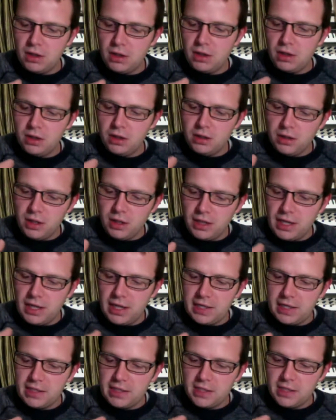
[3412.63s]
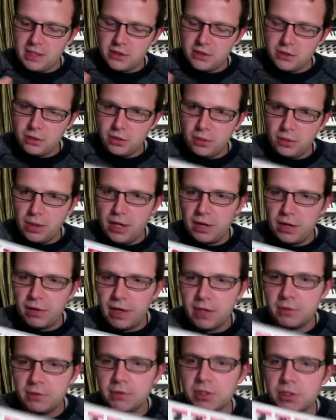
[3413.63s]
like LEDs all the way
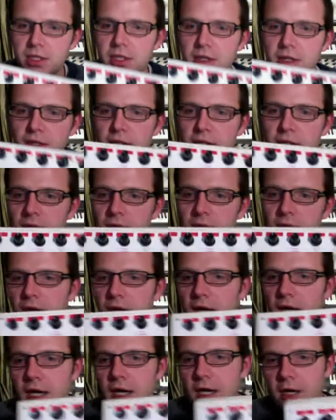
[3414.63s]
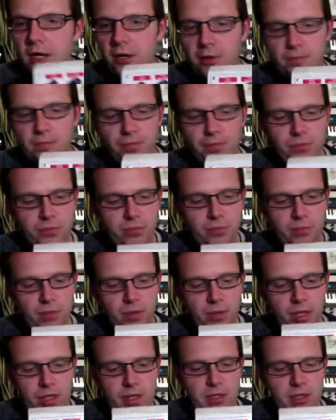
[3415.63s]
around it. And
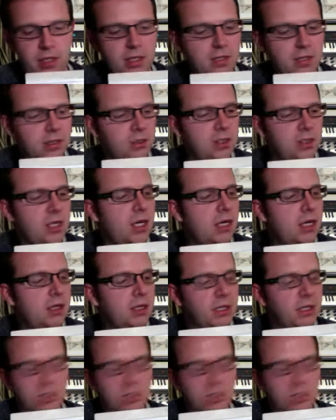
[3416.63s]
it just